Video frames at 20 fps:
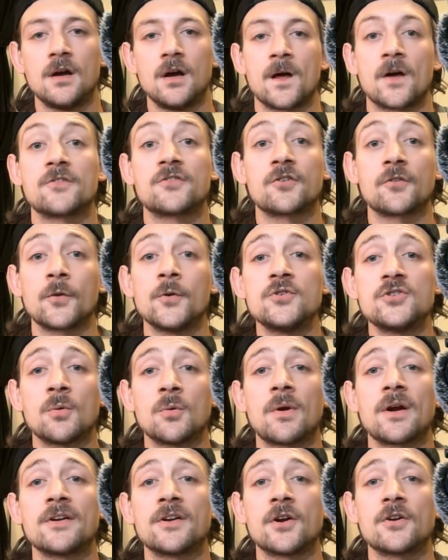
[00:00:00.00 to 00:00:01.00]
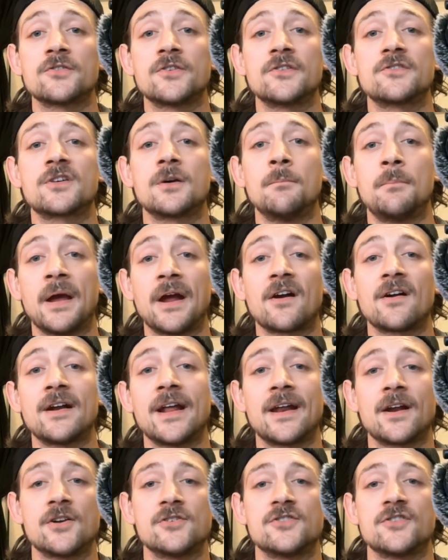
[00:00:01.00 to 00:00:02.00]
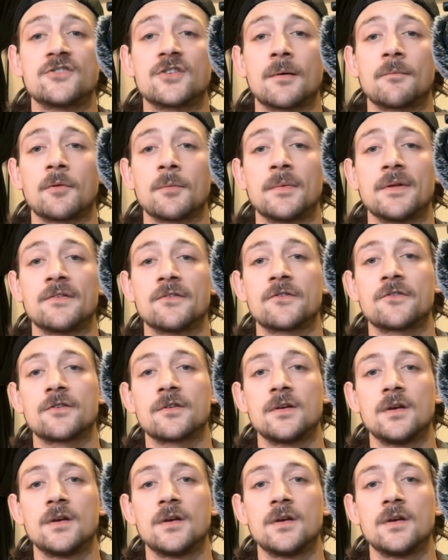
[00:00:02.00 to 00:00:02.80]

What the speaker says: A solution-aware nurse is comparing energy supplements.